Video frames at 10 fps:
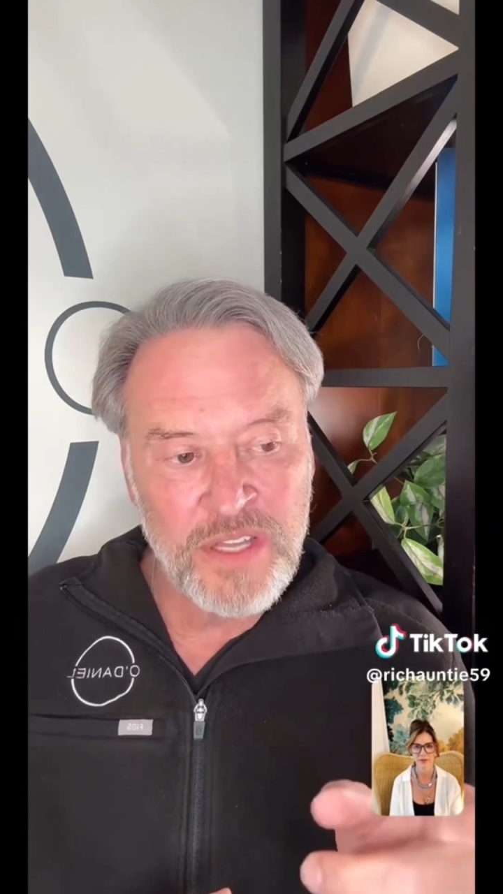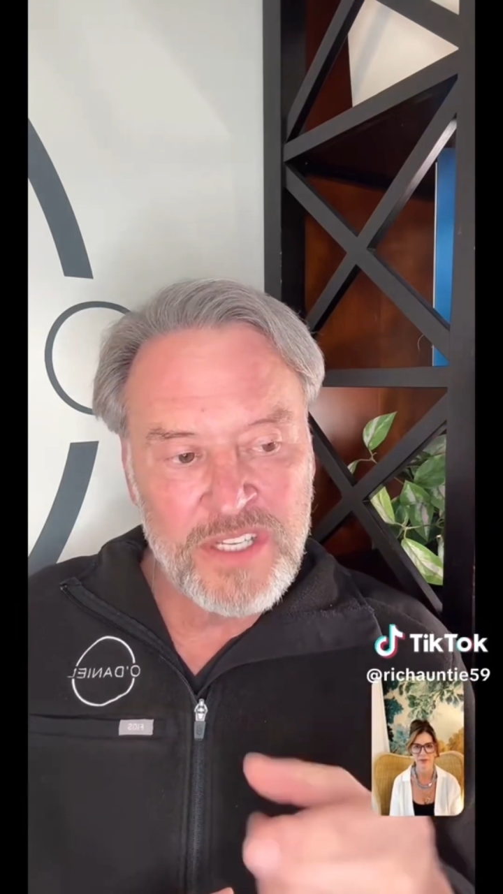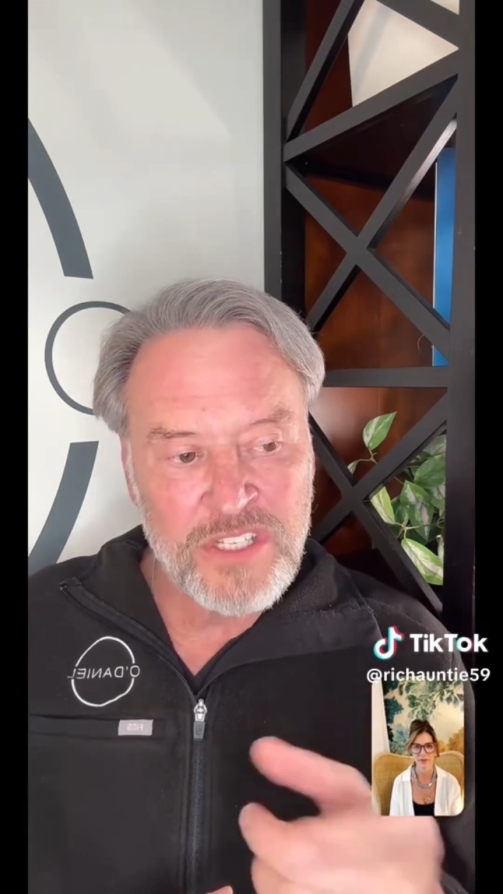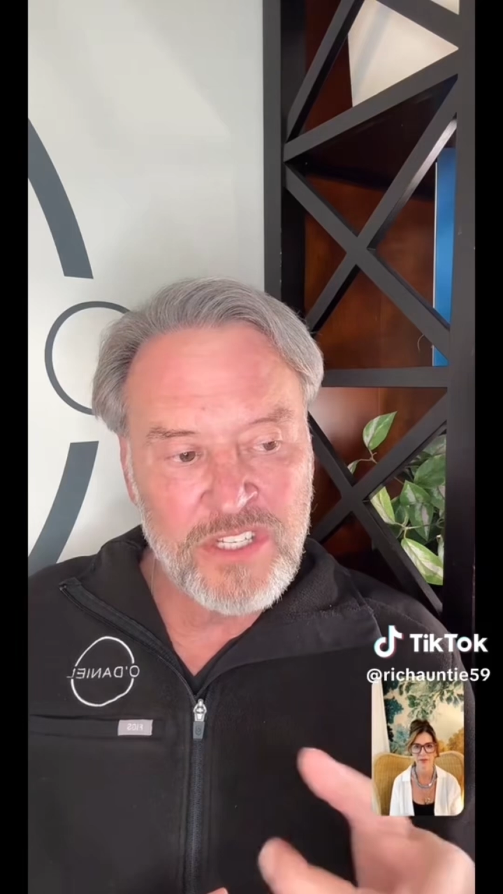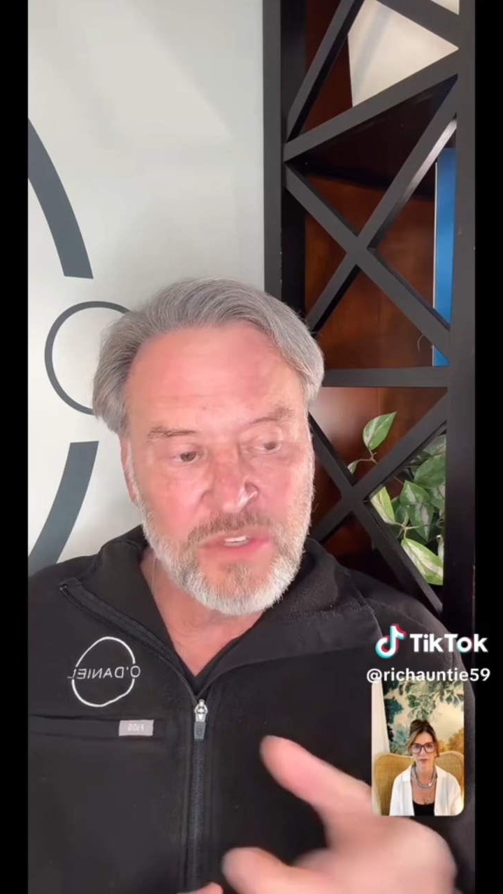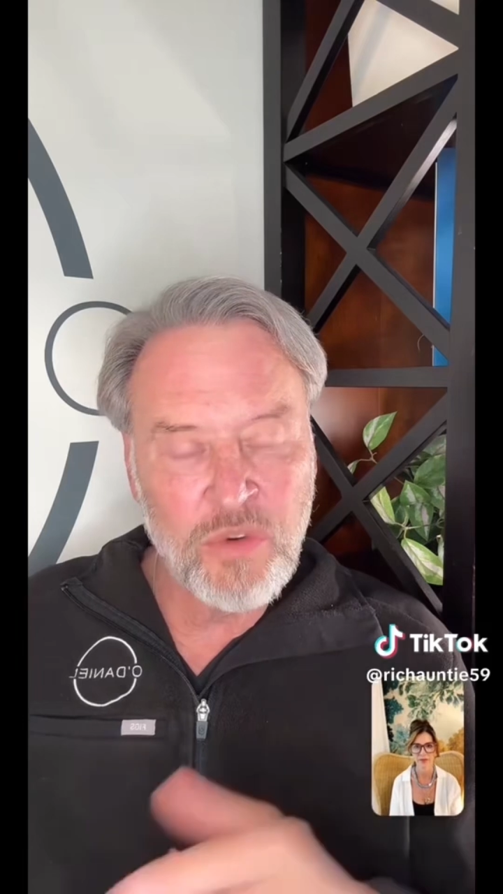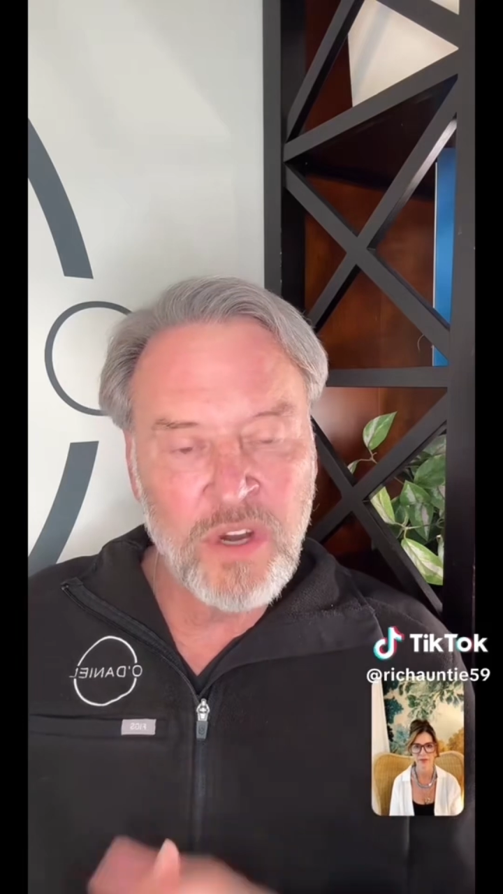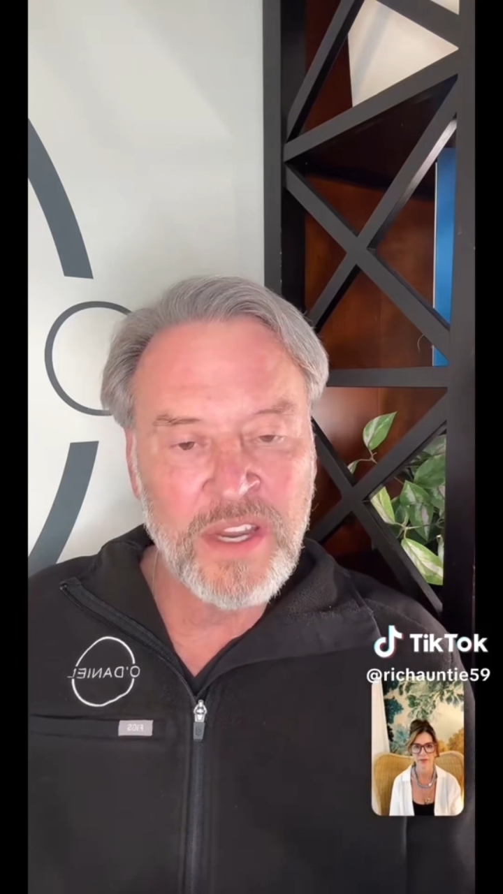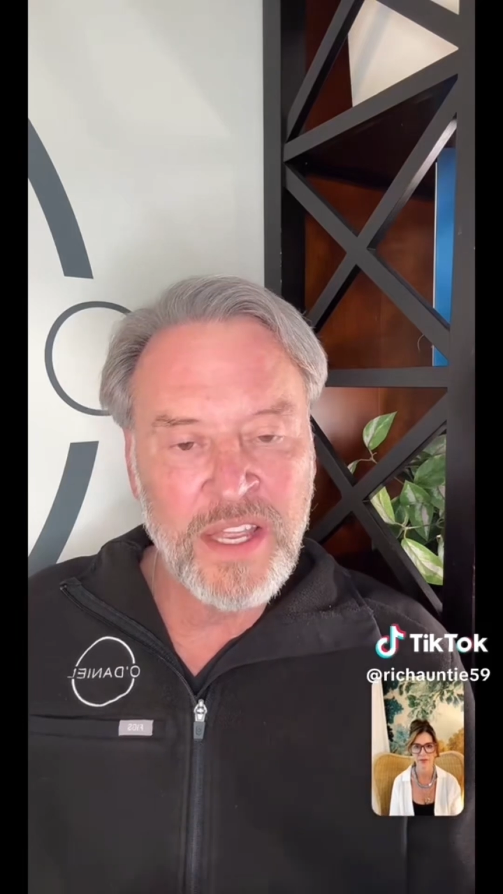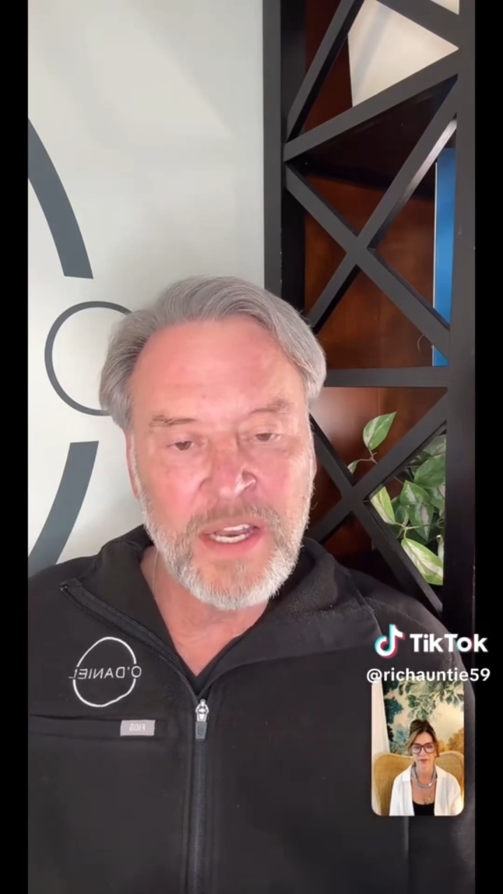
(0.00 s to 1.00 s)
This isn't
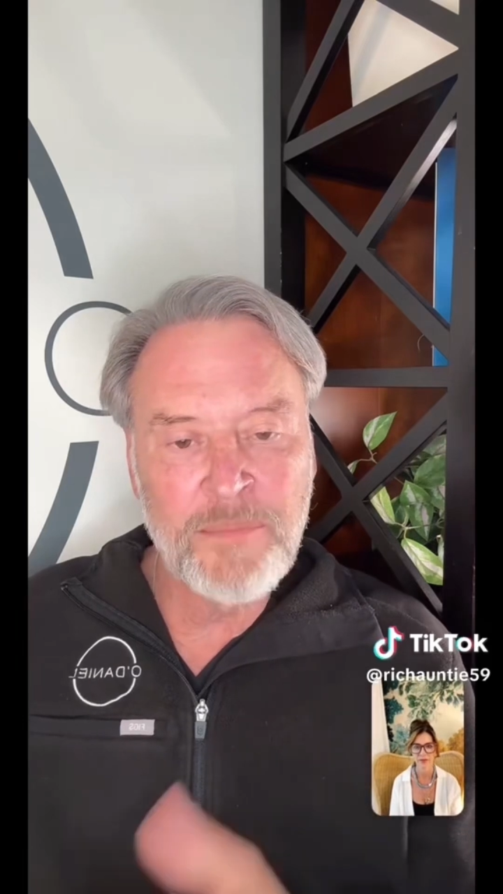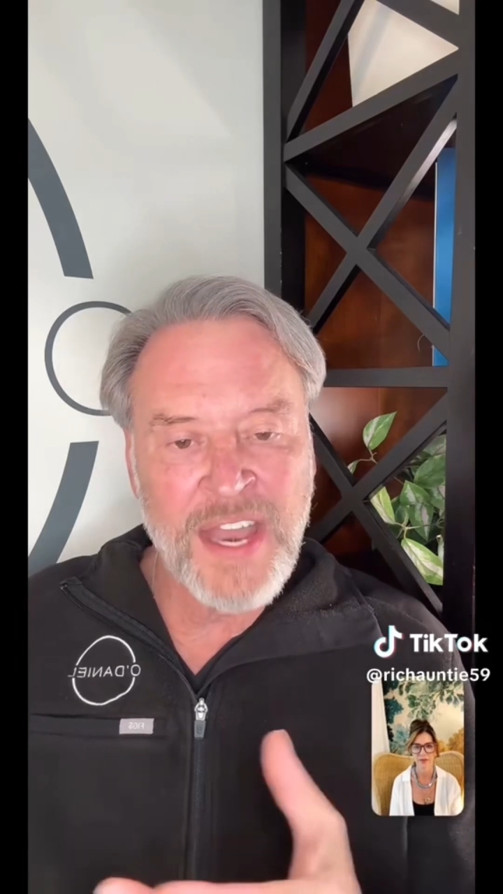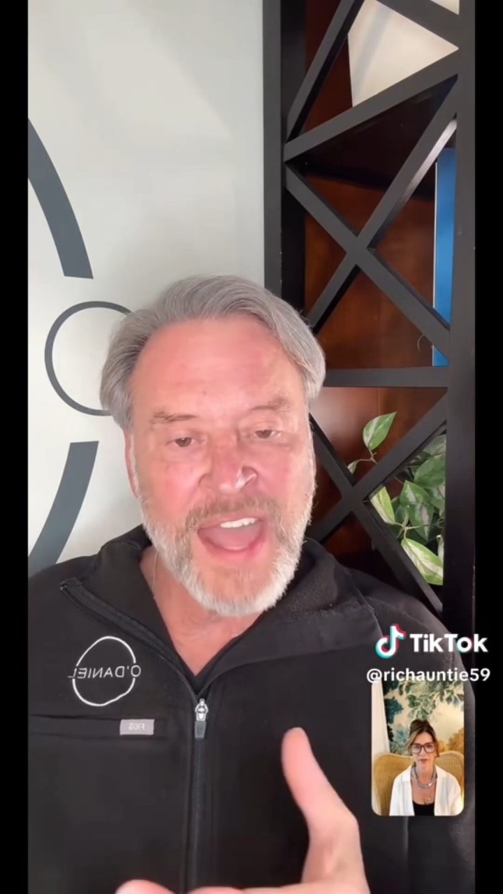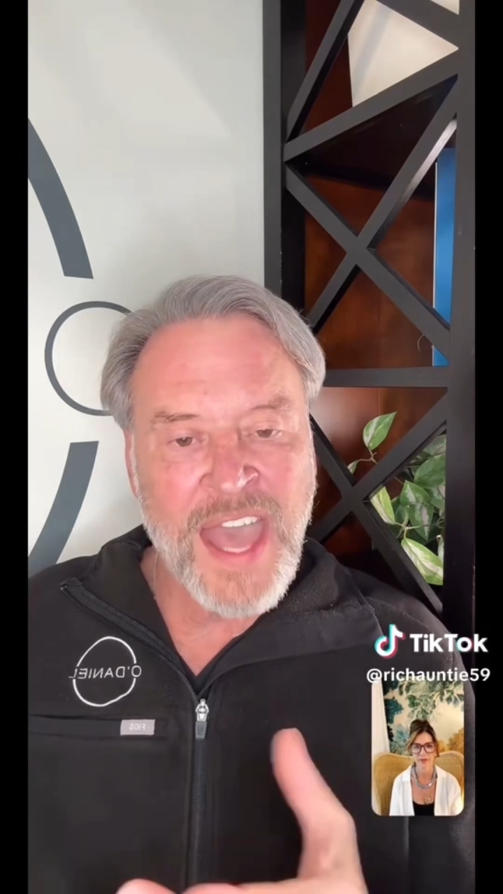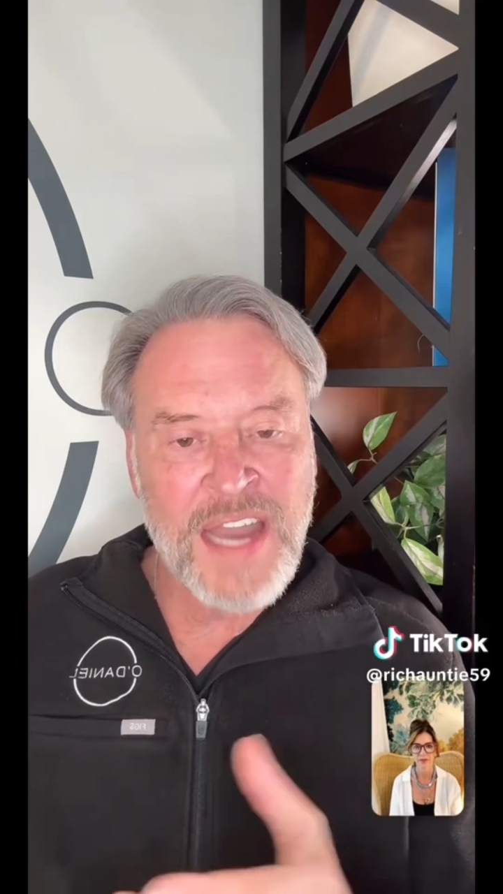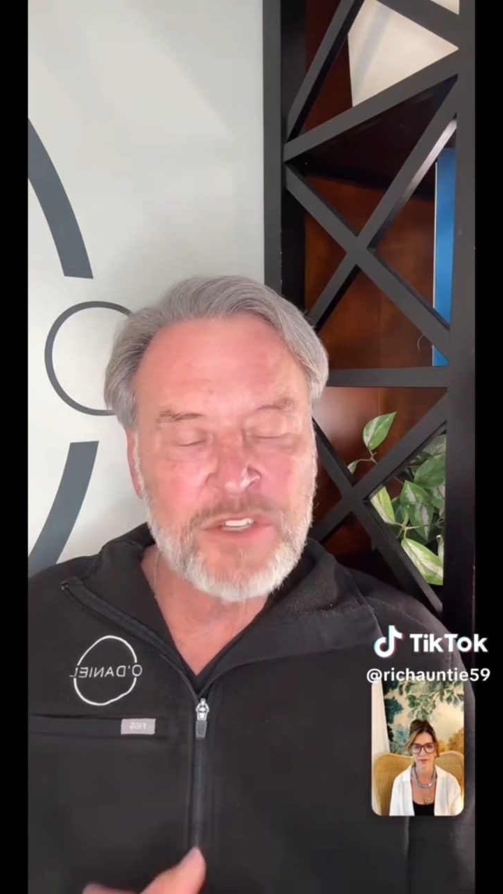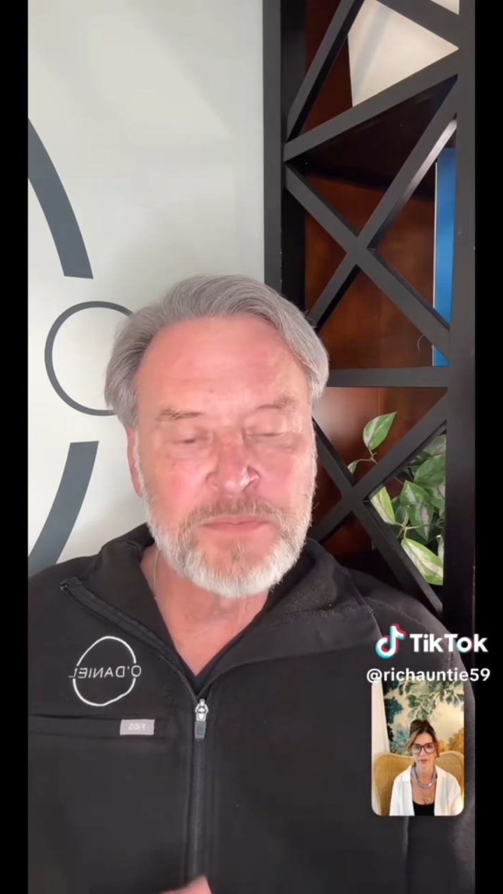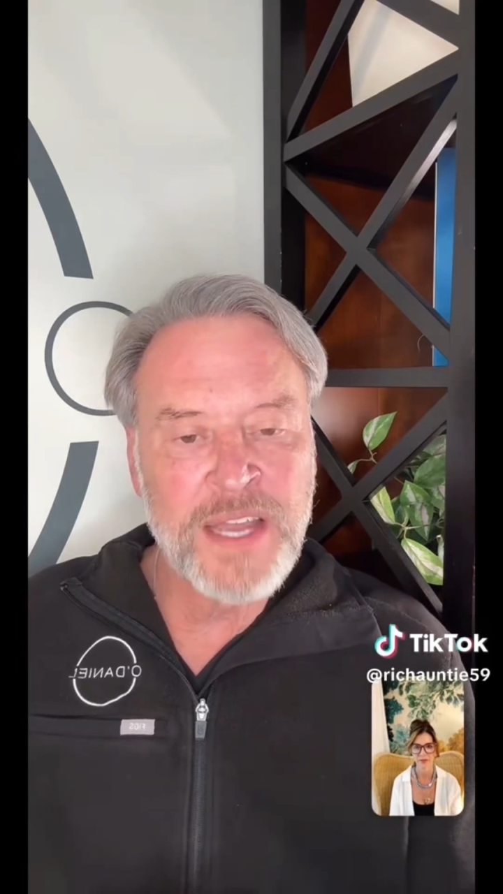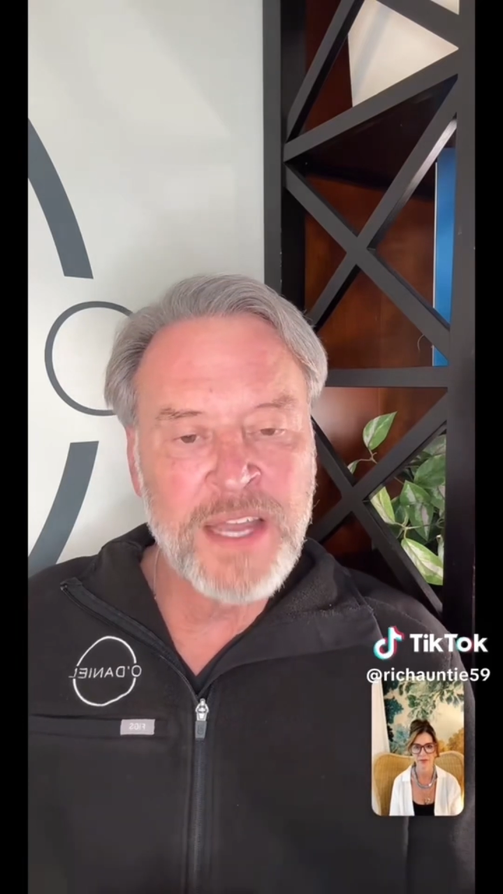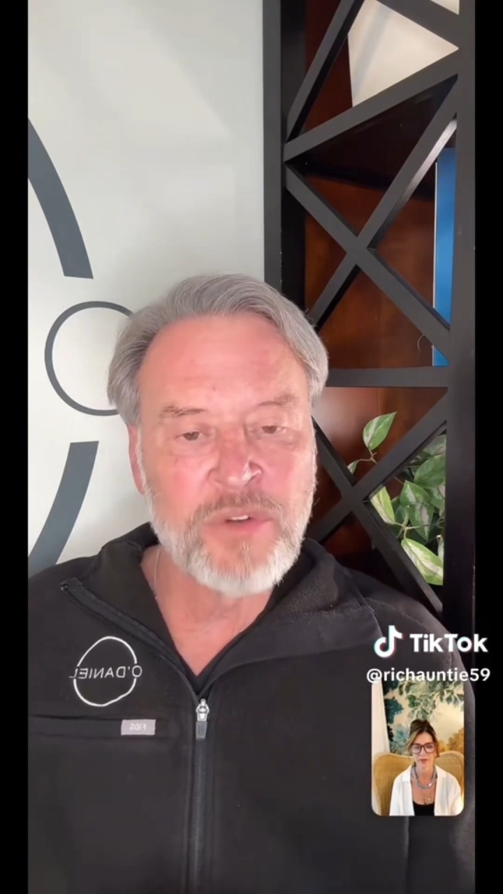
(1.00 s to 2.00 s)
working out. I'm an
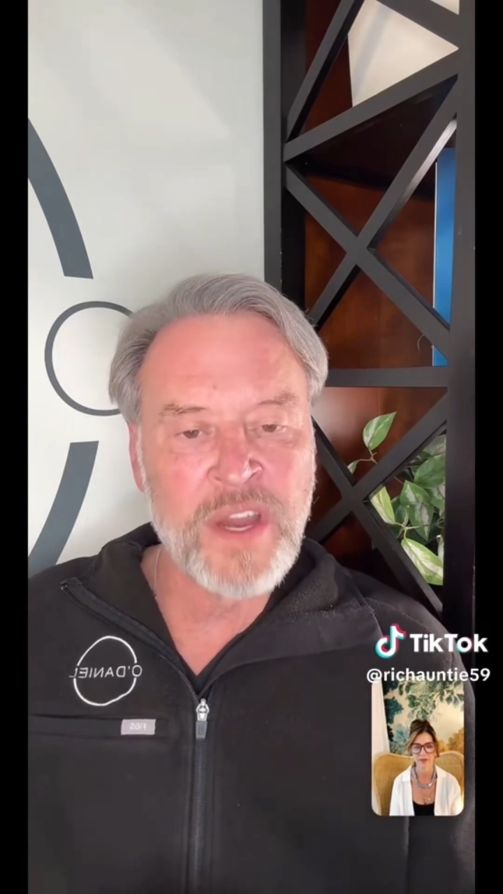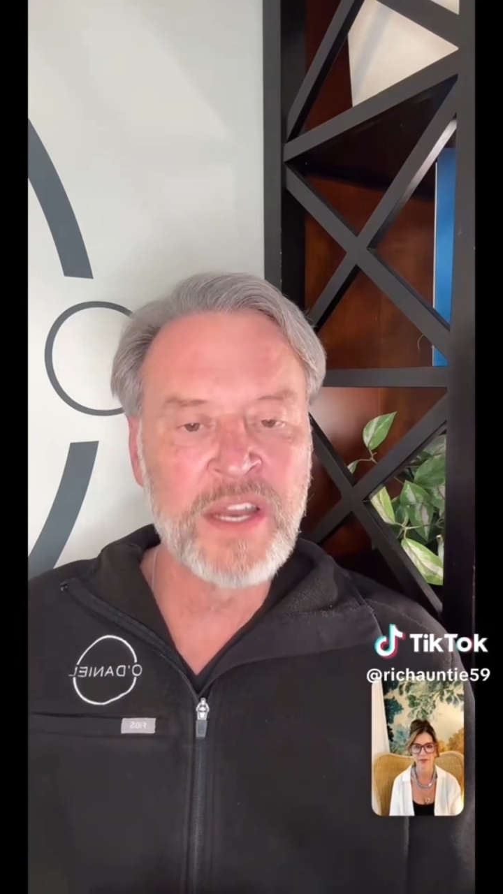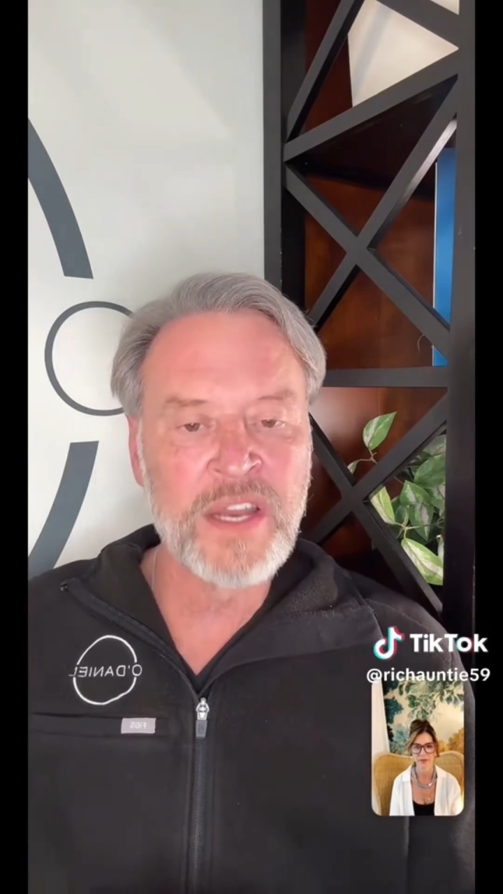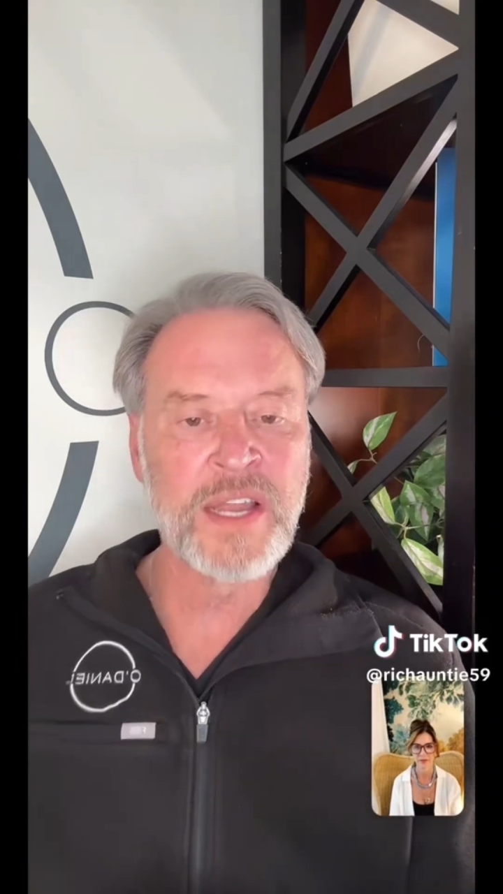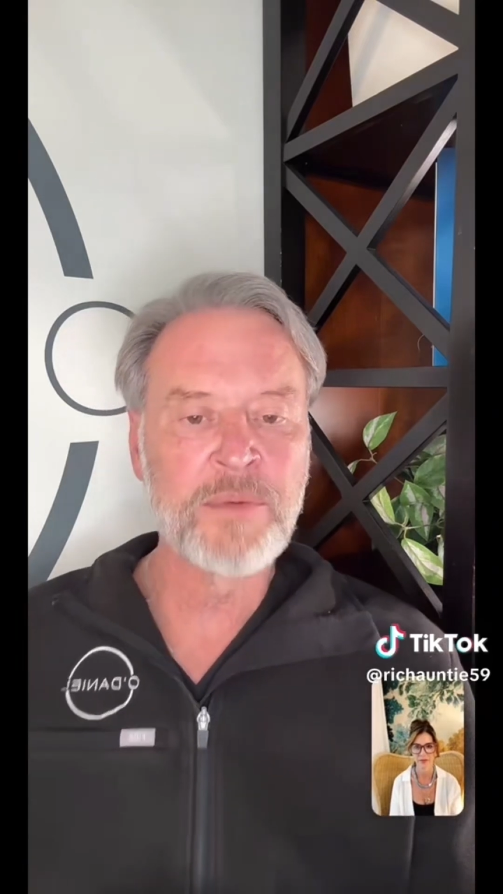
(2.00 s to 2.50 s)
anatomist by training.